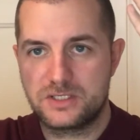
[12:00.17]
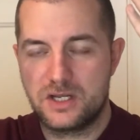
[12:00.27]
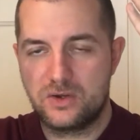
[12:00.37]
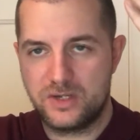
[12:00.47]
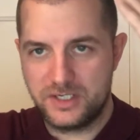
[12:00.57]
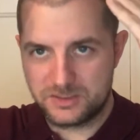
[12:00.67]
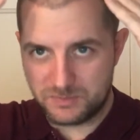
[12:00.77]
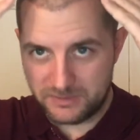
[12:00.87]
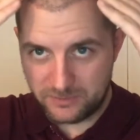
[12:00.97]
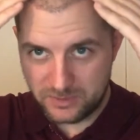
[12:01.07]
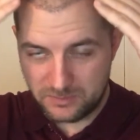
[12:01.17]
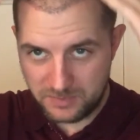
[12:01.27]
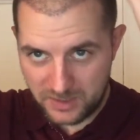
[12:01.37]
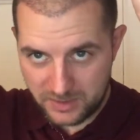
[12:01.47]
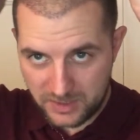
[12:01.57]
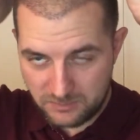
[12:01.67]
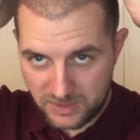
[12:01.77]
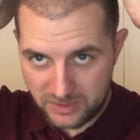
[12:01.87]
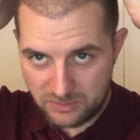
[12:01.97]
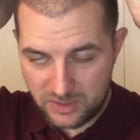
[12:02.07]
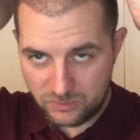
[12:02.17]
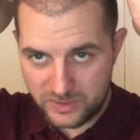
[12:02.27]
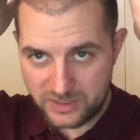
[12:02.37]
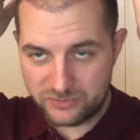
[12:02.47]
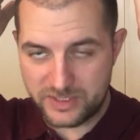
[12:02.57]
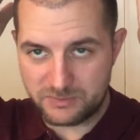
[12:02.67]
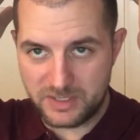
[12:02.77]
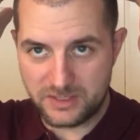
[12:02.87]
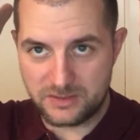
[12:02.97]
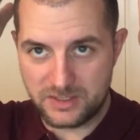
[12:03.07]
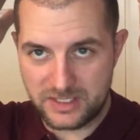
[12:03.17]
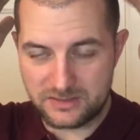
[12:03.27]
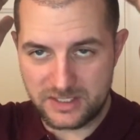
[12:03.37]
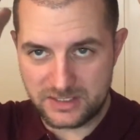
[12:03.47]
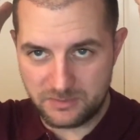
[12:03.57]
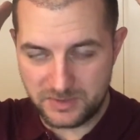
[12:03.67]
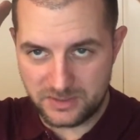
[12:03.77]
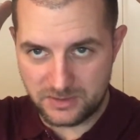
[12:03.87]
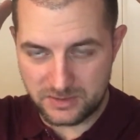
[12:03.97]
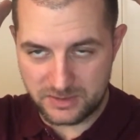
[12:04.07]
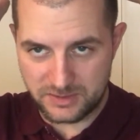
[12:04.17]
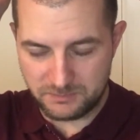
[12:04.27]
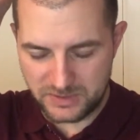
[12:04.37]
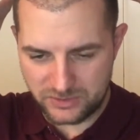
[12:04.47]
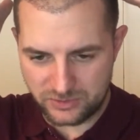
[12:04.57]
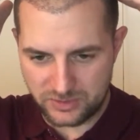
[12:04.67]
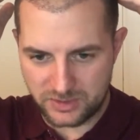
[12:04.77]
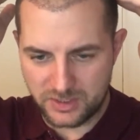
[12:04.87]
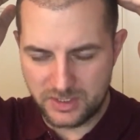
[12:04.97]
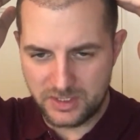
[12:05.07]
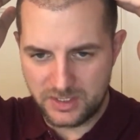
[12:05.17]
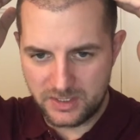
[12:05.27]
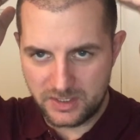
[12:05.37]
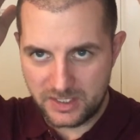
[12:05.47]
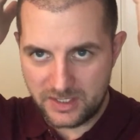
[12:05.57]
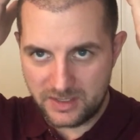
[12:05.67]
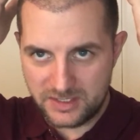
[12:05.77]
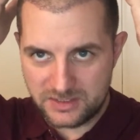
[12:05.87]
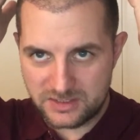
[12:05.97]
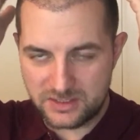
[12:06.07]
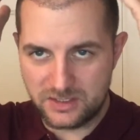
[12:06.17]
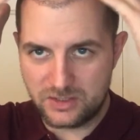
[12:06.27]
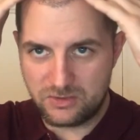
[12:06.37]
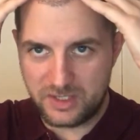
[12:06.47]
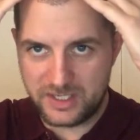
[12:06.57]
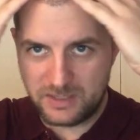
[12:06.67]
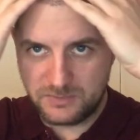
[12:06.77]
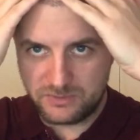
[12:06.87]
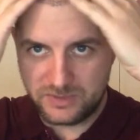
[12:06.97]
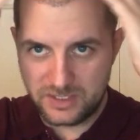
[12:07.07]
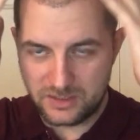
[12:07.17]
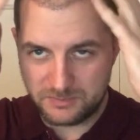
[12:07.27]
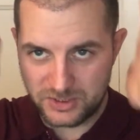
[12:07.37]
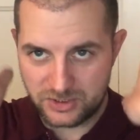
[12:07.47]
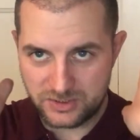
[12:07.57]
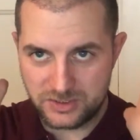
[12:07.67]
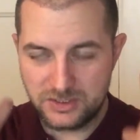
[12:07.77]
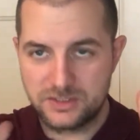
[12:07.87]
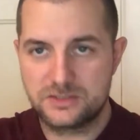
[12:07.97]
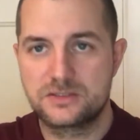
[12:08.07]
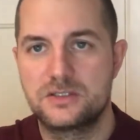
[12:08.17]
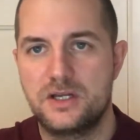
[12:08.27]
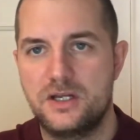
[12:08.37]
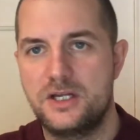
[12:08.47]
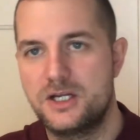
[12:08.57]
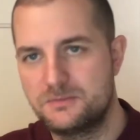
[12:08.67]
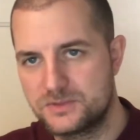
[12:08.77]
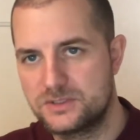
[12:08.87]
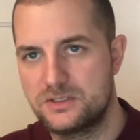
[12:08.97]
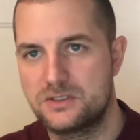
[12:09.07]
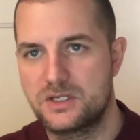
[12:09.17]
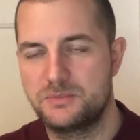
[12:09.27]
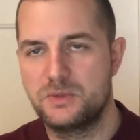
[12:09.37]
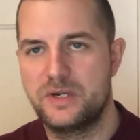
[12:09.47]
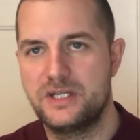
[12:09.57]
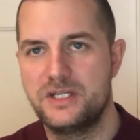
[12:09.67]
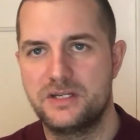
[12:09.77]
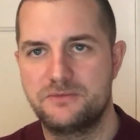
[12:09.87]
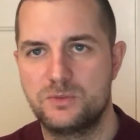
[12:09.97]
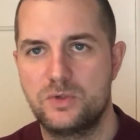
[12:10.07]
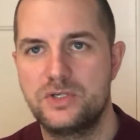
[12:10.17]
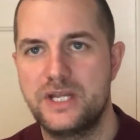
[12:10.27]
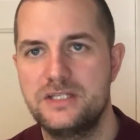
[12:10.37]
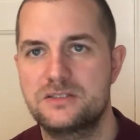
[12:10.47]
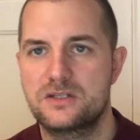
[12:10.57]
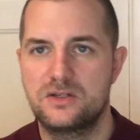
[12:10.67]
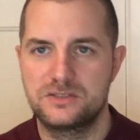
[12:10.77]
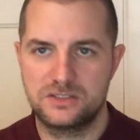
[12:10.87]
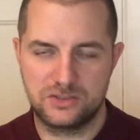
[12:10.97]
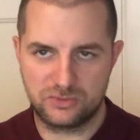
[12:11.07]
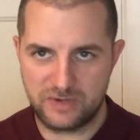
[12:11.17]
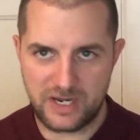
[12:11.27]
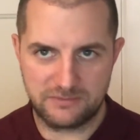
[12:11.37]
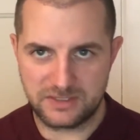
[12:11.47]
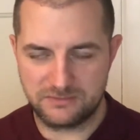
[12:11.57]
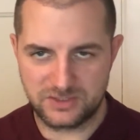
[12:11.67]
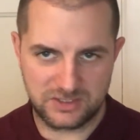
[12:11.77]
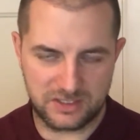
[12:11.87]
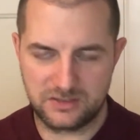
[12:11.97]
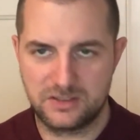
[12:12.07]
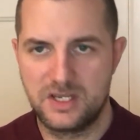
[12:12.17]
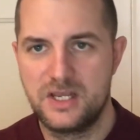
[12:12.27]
right now is my frontal part and my crown, where the transplant has actually been inserted. And it's still quite, I'm not really going to be touching this. I'm still going to be waiting a few more days until the grafts have settled.